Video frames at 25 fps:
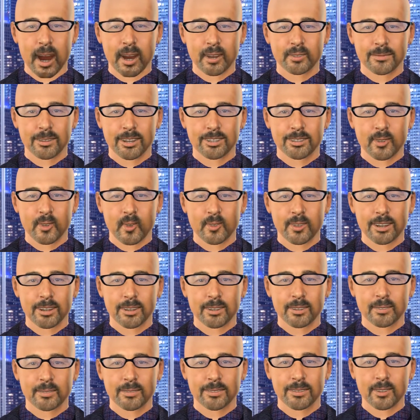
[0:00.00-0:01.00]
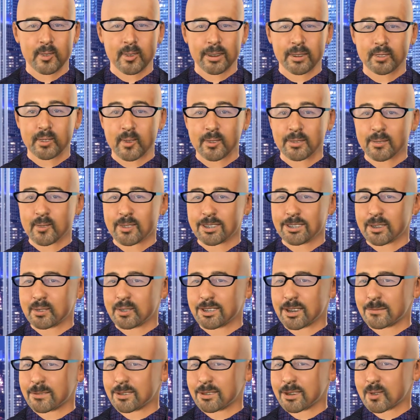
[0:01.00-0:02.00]
largest UAV players
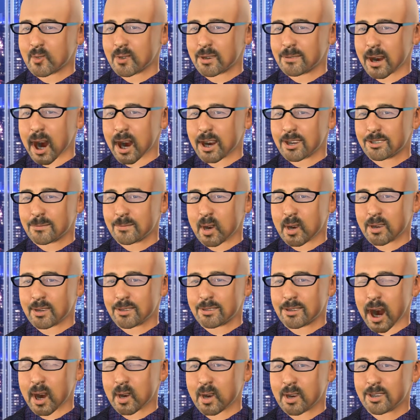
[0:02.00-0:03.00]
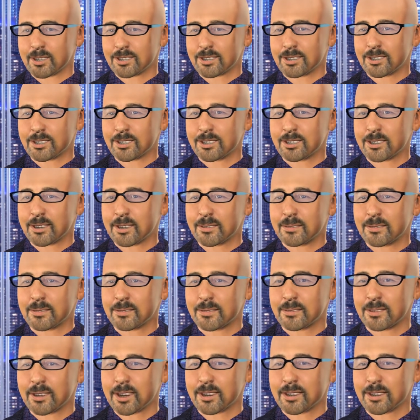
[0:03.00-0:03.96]
represents a major milestone for IOST,